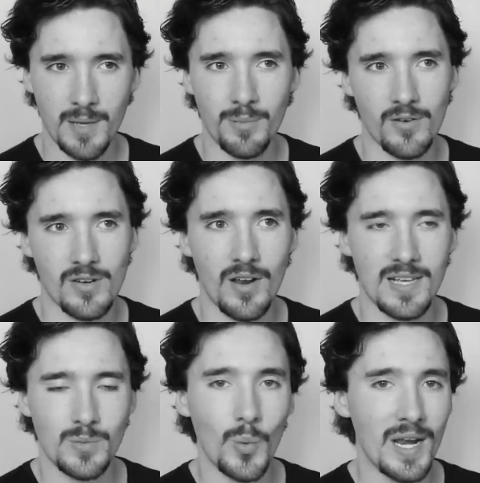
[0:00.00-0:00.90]
people are a lot
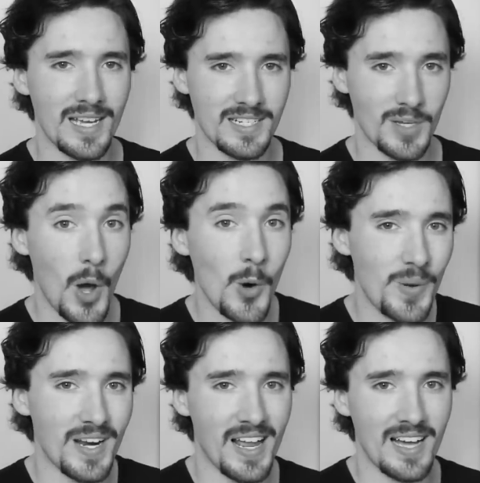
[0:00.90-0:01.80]
less willing to
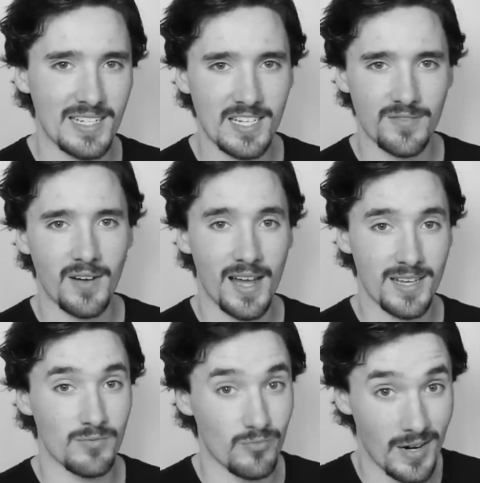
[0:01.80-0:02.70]
openly identify
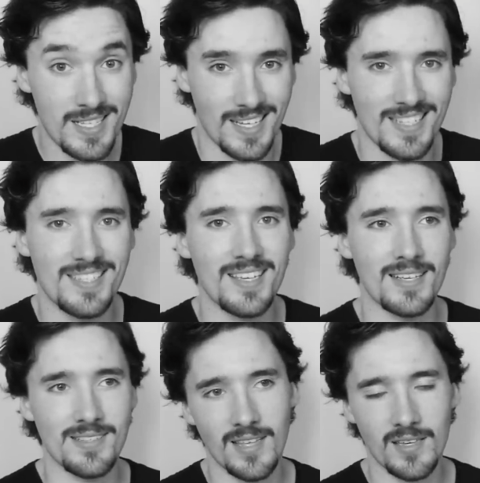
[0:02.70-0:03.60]
as racists
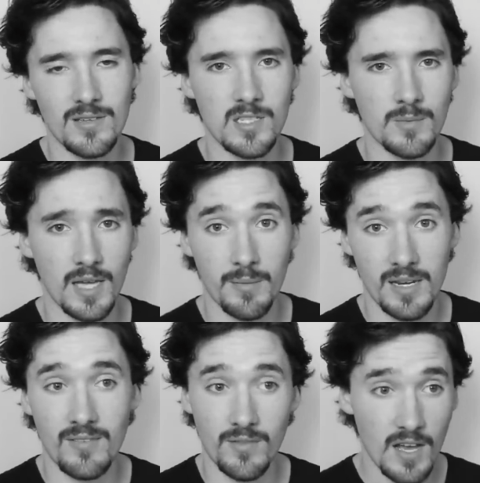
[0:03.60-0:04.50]
as they used to be. I
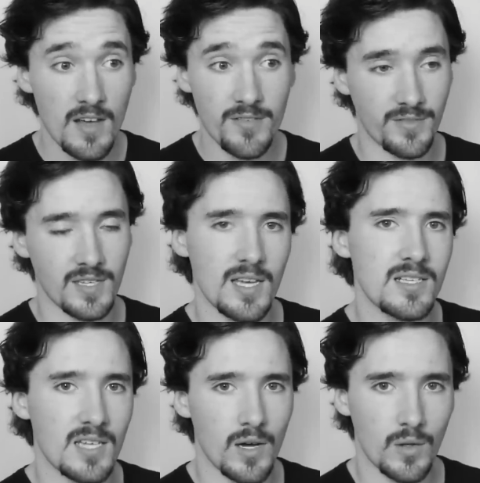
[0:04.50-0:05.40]
mean, even 50
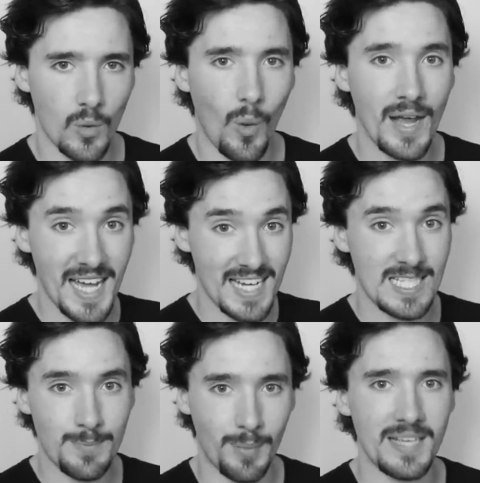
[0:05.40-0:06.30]
years ago, quite
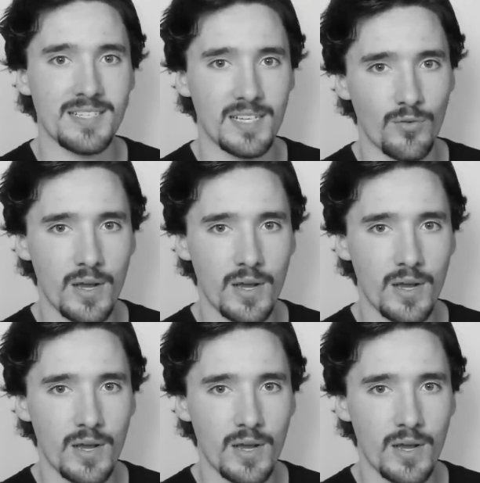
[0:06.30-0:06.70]
explicit